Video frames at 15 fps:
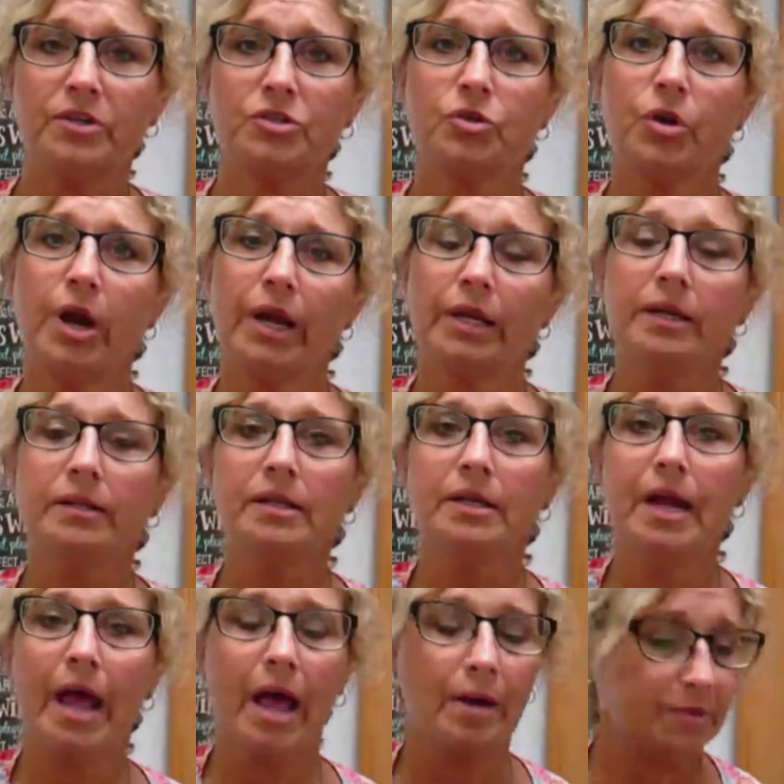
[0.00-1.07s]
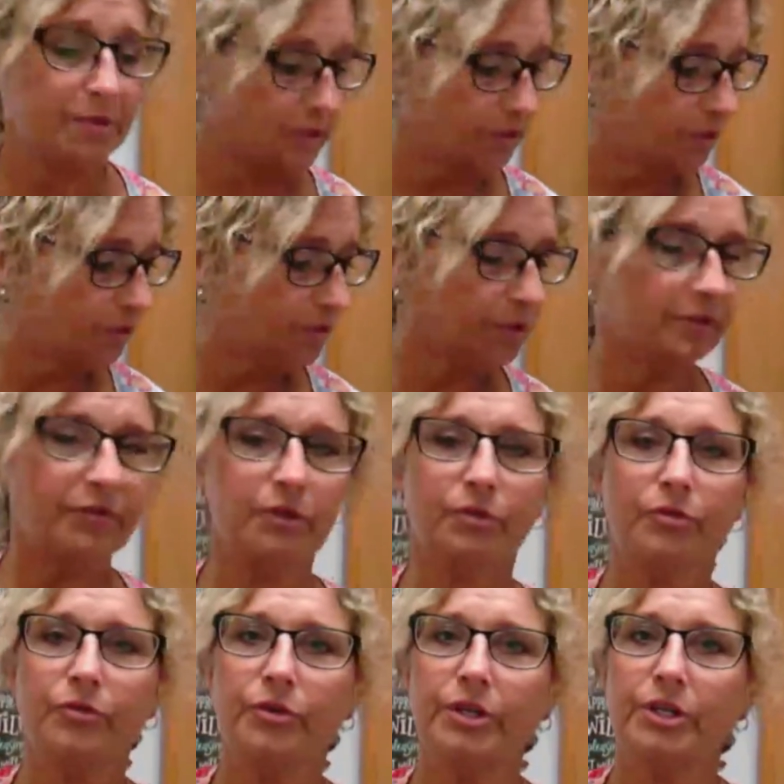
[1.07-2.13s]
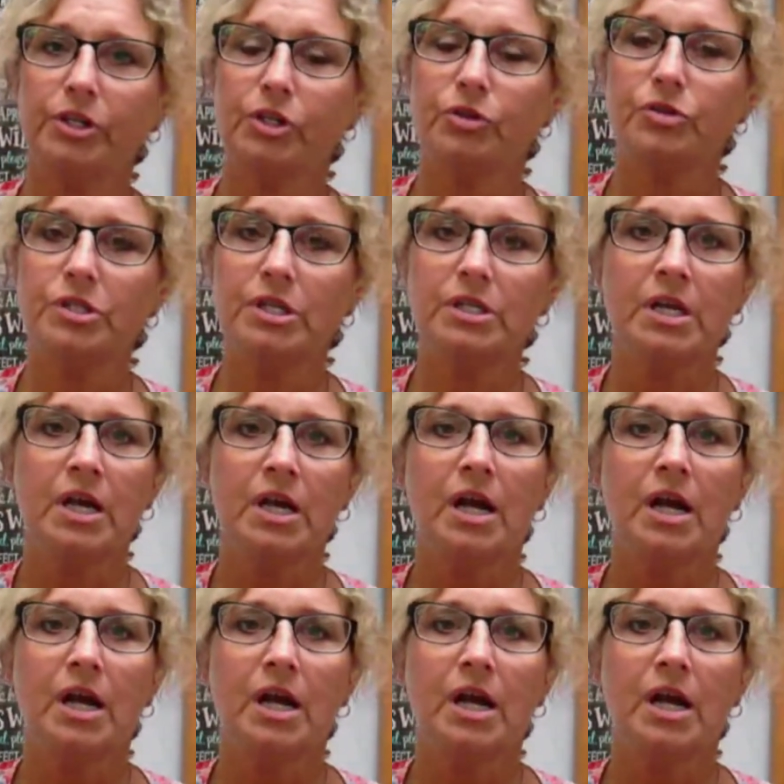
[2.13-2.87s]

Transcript: grade, then absolutely feel free to use it.